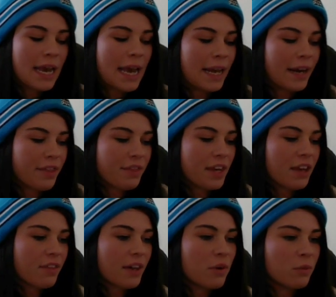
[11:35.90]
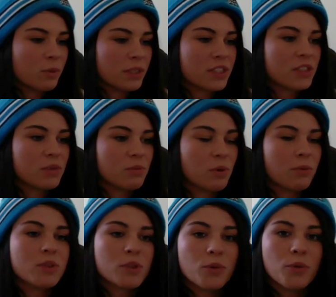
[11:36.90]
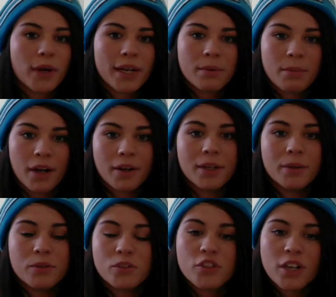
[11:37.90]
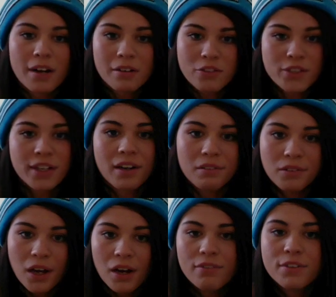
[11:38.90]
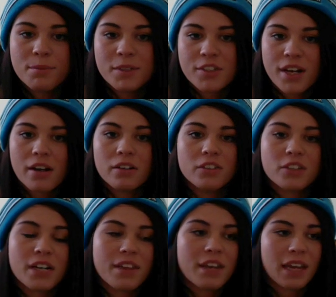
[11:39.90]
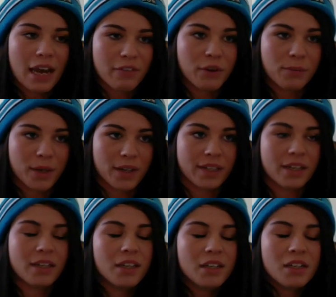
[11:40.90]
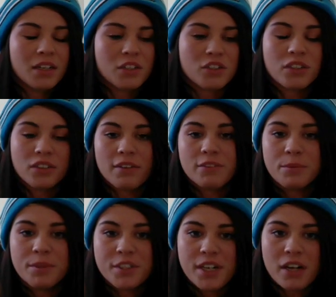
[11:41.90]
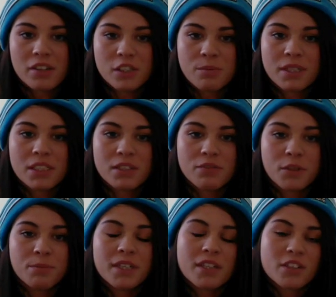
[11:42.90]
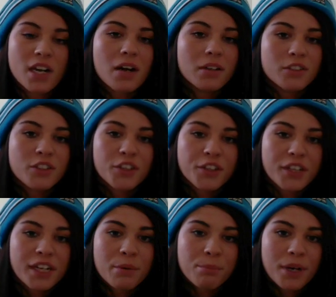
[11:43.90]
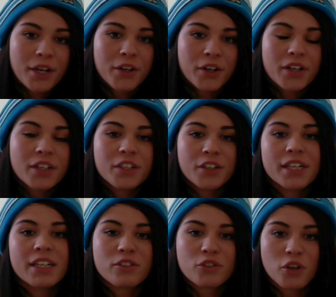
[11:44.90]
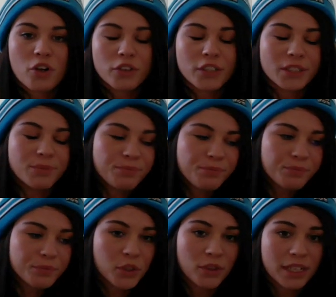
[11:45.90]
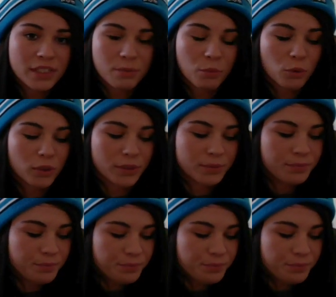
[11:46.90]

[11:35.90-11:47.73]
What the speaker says: And I think that was what was so great about it. It was challenging. I love to be challenged, and I think everybody should love to be challenged, because if you're being challenged and you're getting better, you're getting stronger, so that's important.